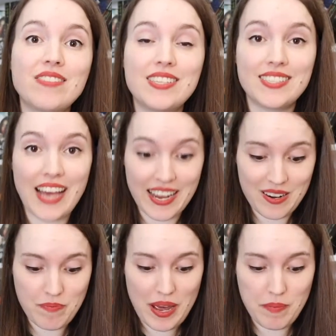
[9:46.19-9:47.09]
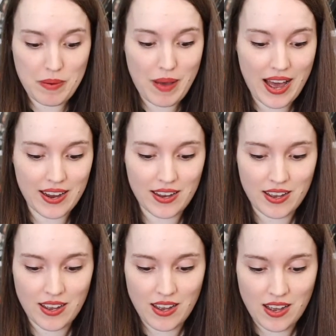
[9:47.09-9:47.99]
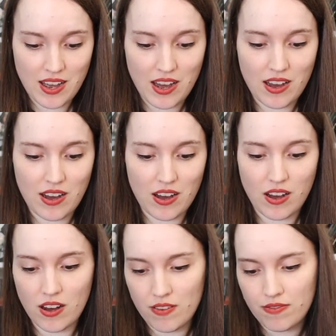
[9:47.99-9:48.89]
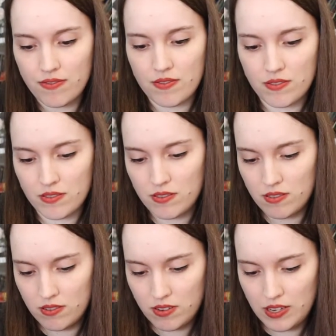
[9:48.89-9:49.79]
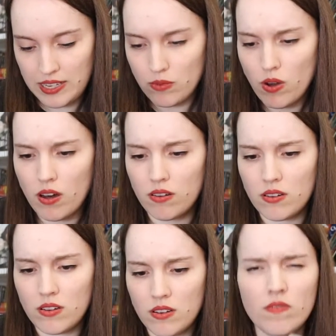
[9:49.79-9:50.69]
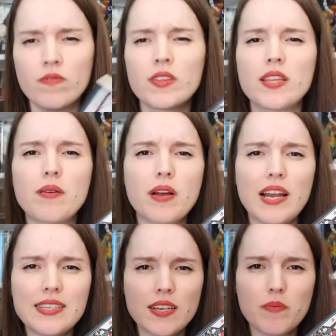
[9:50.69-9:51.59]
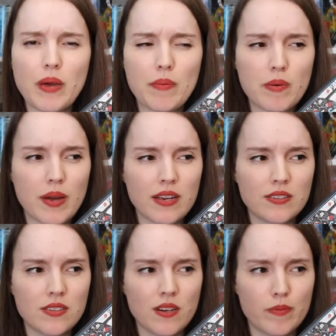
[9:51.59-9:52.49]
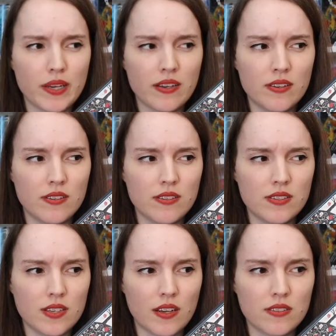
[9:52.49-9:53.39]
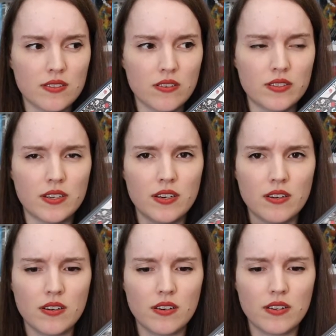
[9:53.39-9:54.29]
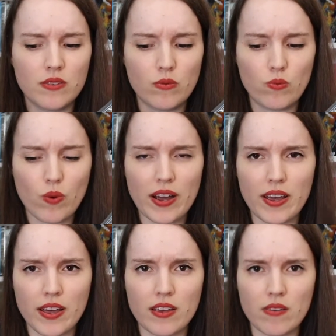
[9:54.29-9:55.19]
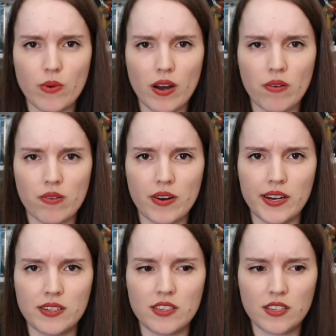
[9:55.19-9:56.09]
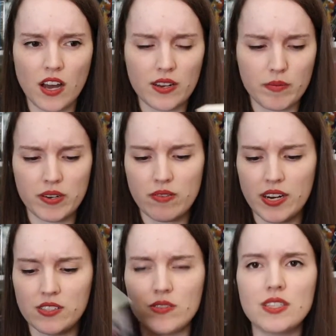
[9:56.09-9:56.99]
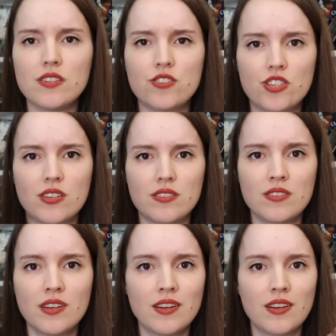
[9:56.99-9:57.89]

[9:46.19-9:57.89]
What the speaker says: the second paperback of class. Well, the classic paperbacks are being sent on the YA Owlcrate, not a middle grade. So this is just